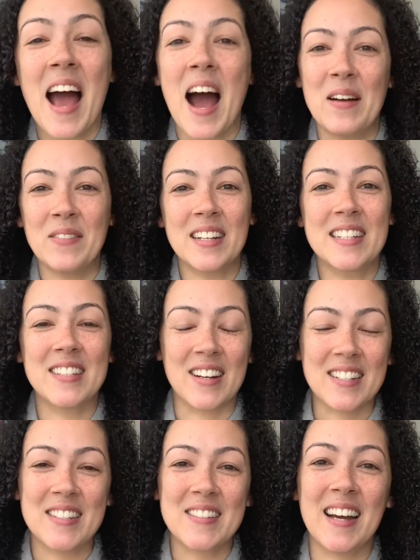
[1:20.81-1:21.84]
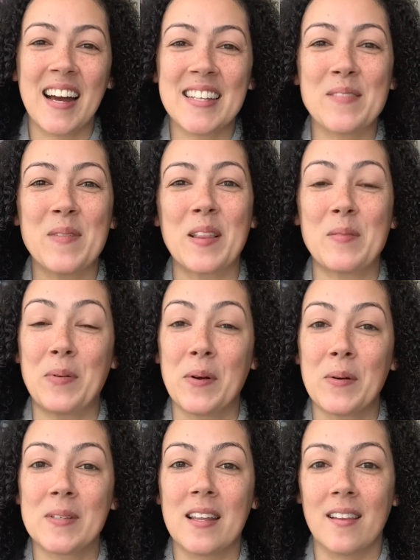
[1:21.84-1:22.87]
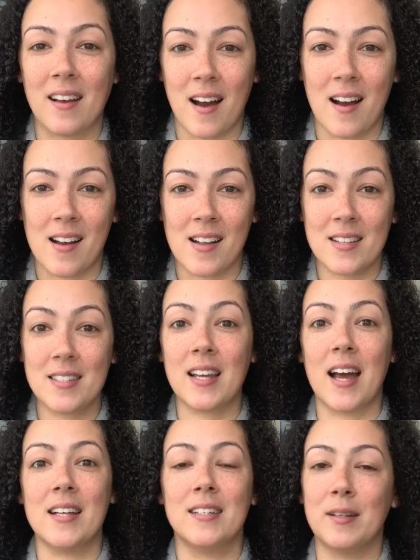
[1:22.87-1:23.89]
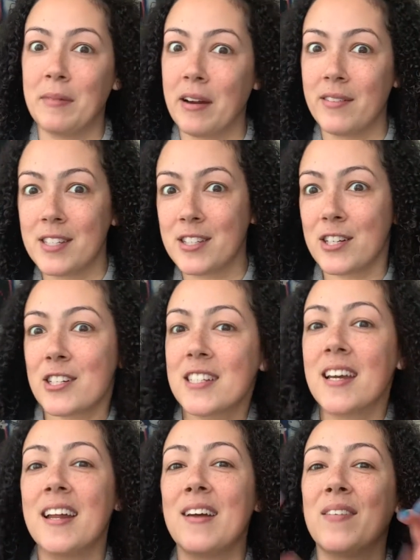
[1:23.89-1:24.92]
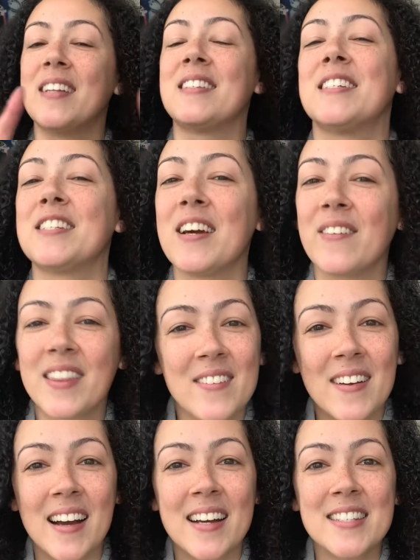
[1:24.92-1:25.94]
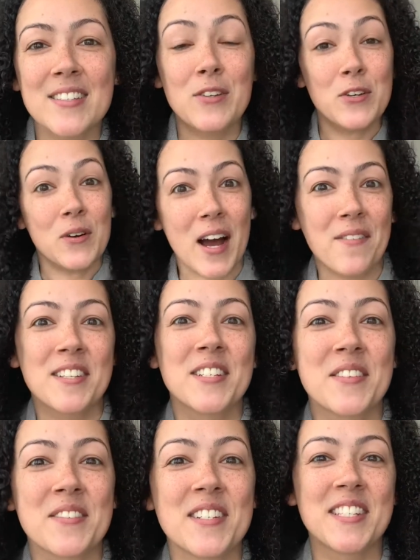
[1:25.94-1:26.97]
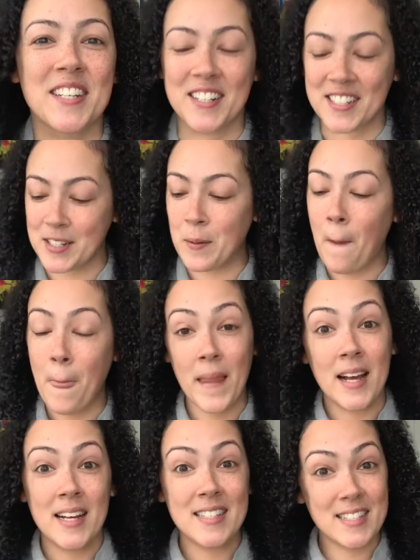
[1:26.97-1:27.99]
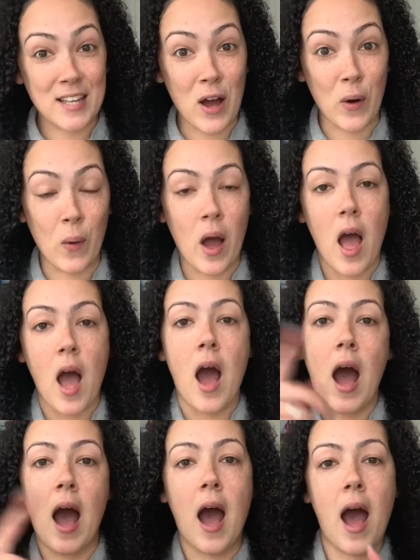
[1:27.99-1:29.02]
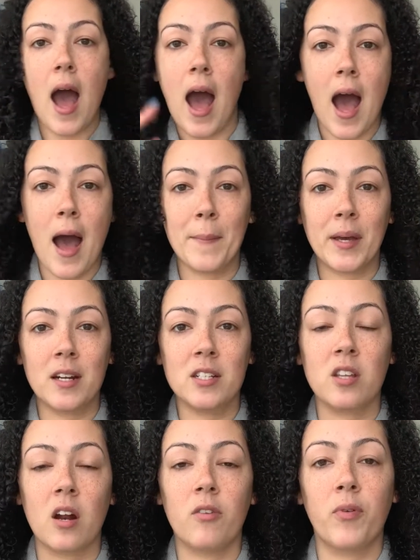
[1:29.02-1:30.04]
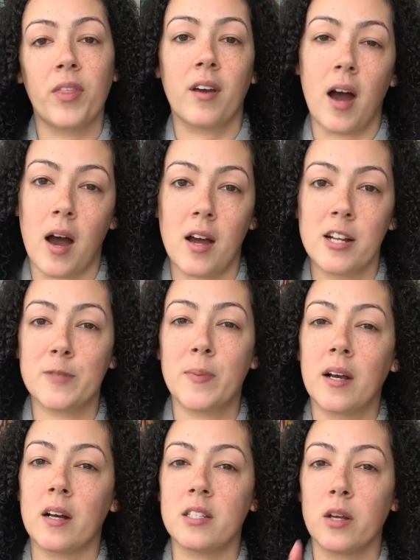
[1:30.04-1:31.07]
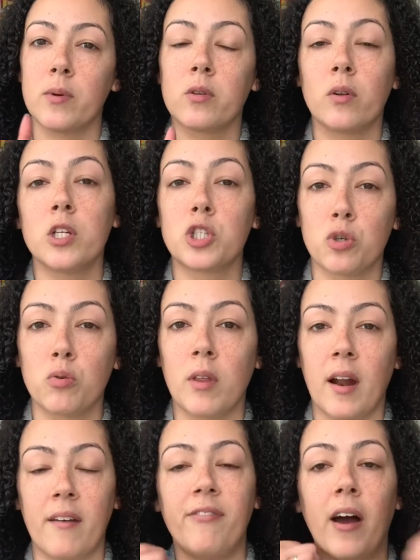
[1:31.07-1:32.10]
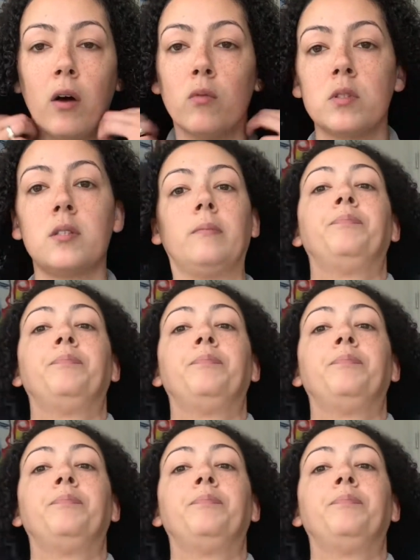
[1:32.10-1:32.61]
I'm gonna talk to you guys about the pros and the cons. I did my research and I wanted to share it with you guys so you don't have to do the research. So I'm gonna start off with cons because there was only 2 that I found.